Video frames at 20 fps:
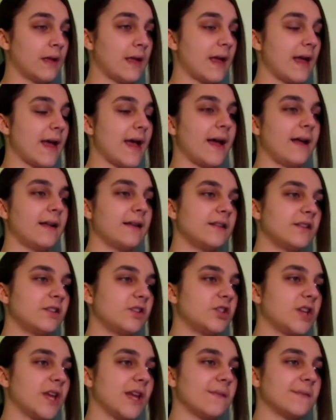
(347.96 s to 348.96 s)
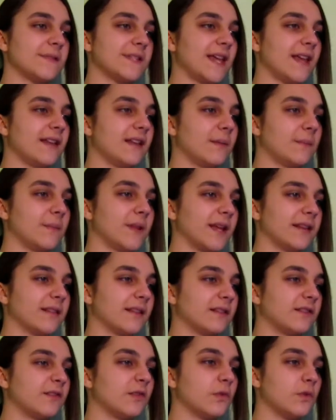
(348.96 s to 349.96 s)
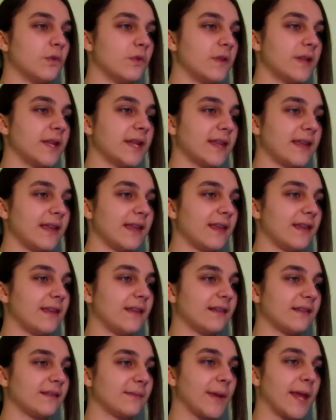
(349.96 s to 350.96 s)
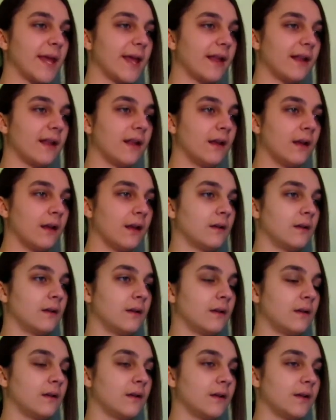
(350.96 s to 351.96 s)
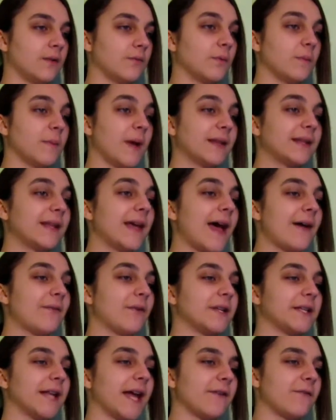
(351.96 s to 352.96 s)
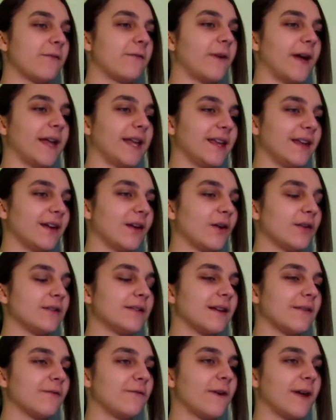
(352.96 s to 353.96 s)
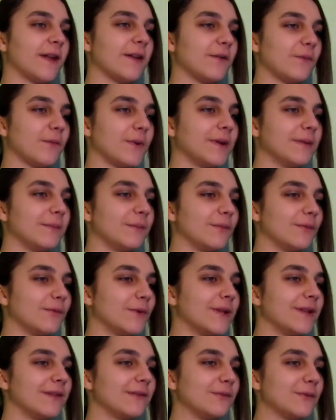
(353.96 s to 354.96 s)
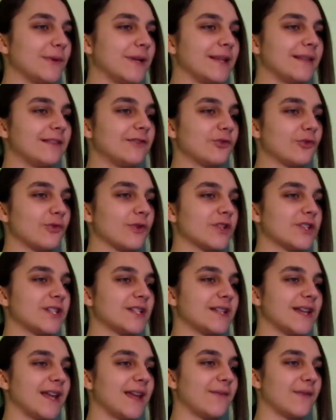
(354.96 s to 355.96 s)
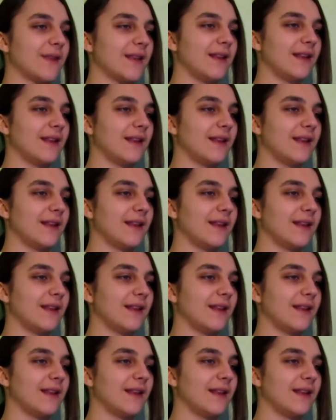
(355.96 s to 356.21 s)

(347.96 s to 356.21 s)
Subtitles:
How does James end up like the tool he is, man? We're about to have a knife fight with George and David.